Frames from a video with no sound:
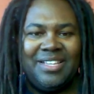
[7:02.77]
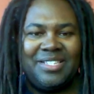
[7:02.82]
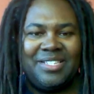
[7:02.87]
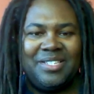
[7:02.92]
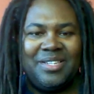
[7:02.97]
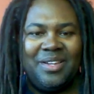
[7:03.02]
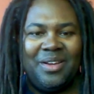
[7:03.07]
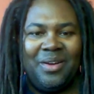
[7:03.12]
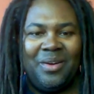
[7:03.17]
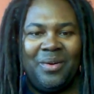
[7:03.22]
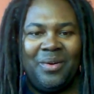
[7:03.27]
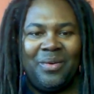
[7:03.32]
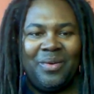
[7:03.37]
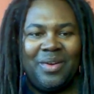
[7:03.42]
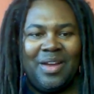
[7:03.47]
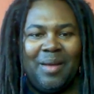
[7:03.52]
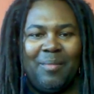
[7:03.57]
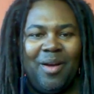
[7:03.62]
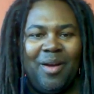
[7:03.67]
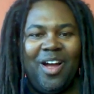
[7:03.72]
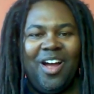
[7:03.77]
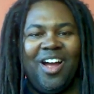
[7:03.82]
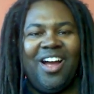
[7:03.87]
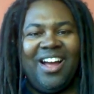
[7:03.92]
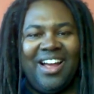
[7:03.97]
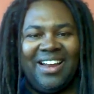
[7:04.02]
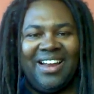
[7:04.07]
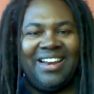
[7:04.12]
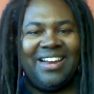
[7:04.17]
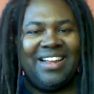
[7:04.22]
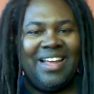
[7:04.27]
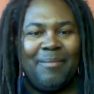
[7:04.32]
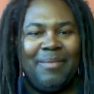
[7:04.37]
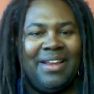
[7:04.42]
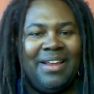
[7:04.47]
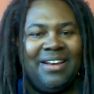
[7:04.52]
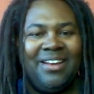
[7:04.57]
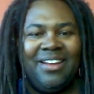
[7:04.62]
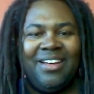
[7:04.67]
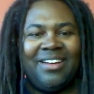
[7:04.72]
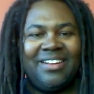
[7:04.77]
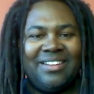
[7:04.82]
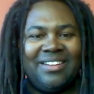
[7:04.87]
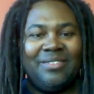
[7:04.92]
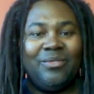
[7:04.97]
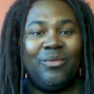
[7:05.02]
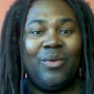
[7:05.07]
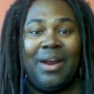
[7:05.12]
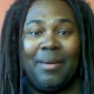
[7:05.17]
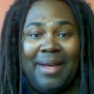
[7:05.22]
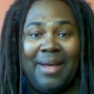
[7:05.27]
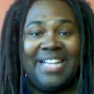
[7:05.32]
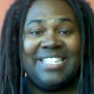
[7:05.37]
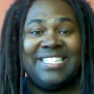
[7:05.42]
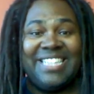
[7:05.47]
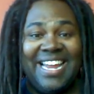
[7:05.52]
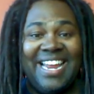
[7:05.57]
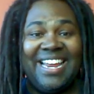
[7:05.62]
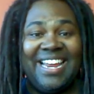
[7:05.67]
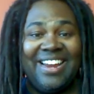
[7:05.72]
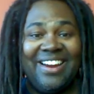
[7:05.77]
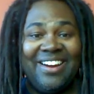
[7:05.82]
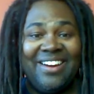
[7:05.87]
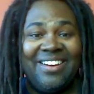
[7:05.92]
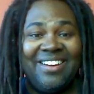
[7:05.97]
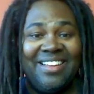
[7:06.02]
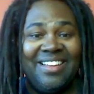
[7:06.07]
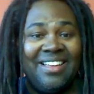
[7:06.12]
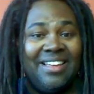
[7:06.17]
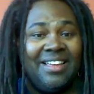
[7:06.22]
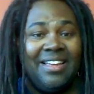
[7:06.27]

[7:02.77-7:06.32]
So come on, I mean, look, what am I saying here?